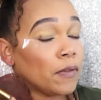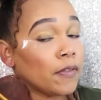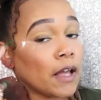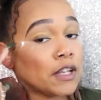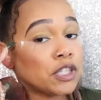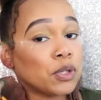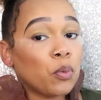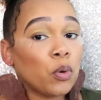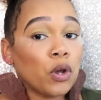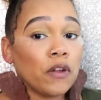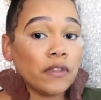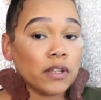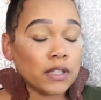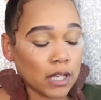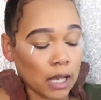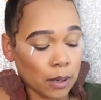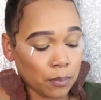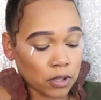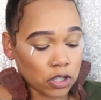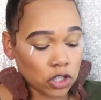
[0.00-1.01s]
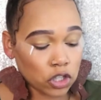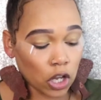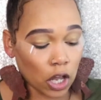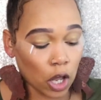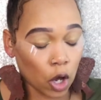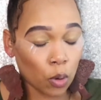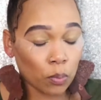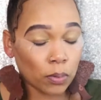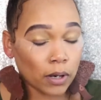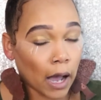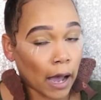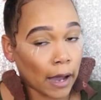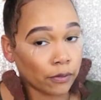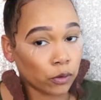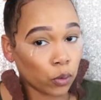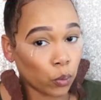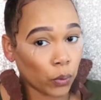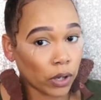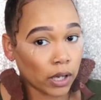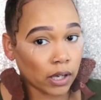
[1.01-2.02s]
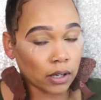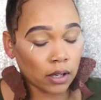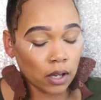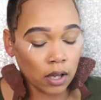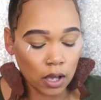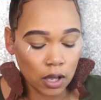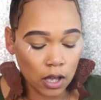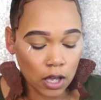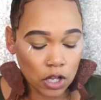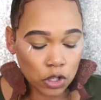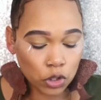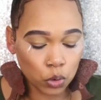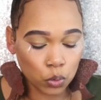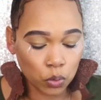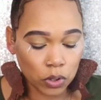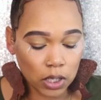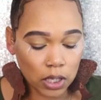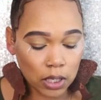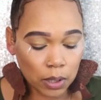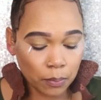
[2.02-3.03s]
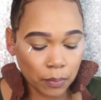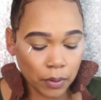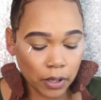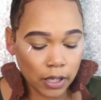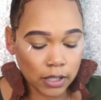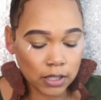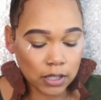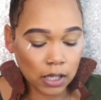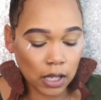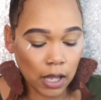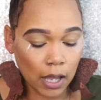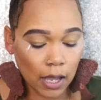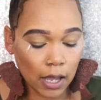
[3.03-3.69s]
and that's the point of the tape, is to help guide the wing to keep it